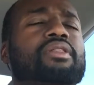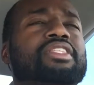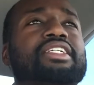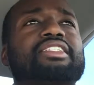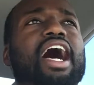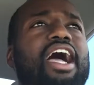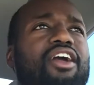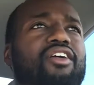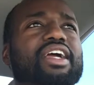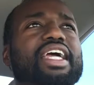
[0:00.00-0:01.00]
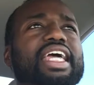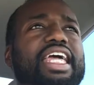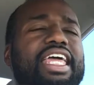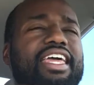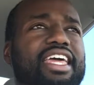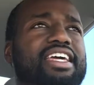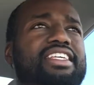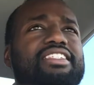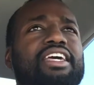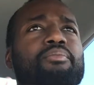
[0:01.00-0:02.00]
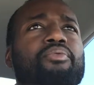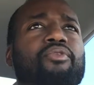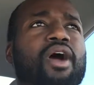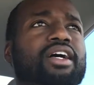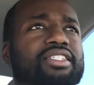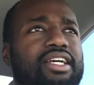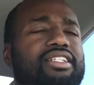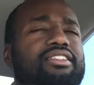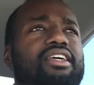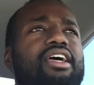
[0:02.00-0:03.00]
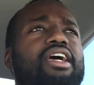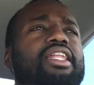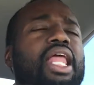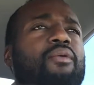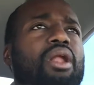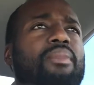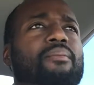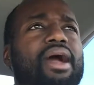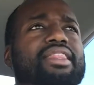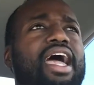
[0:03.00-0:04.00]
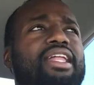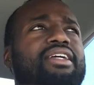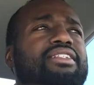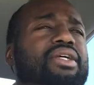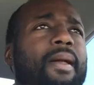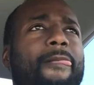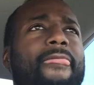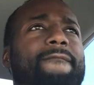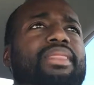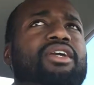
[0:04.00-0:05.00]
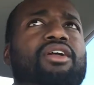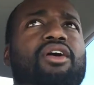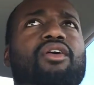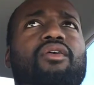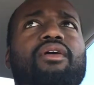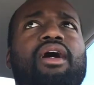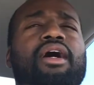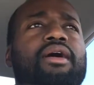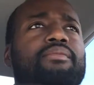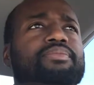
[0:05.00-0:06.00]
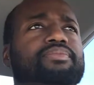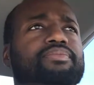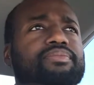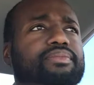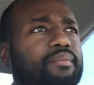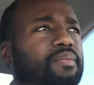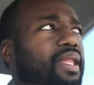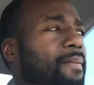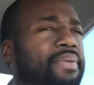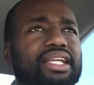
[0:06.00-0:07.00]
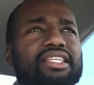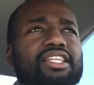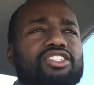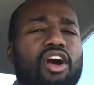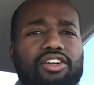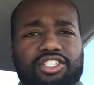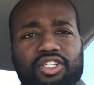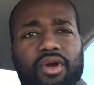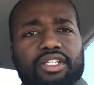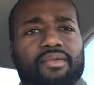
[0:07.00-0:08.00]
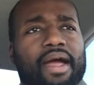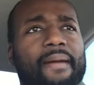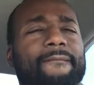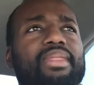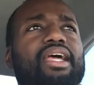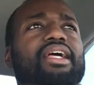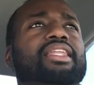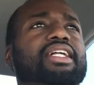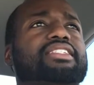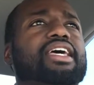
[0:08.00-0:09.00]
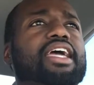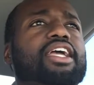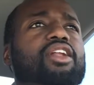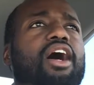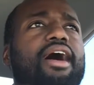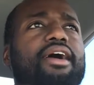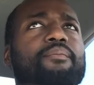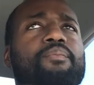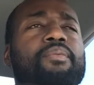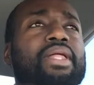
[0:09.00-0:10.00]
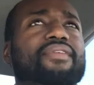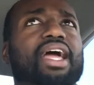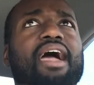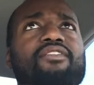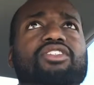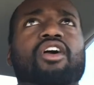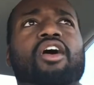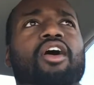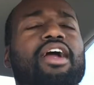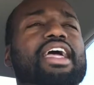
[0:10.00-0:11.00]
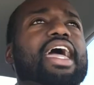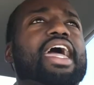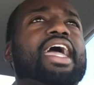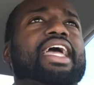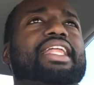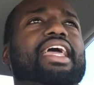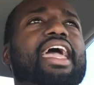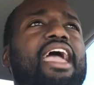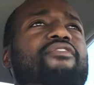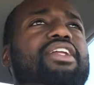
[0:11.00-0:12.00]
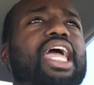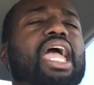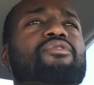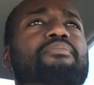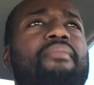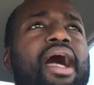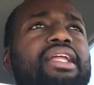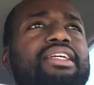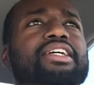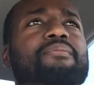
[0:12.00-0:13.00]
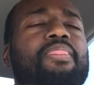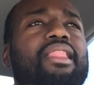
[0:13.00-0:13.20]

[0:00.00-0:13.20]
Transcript: desire is in process. Now, what I mean by that is, you know, back to this car situation, right? Let's say, you know, I believe I have this car, and every day I'm reminded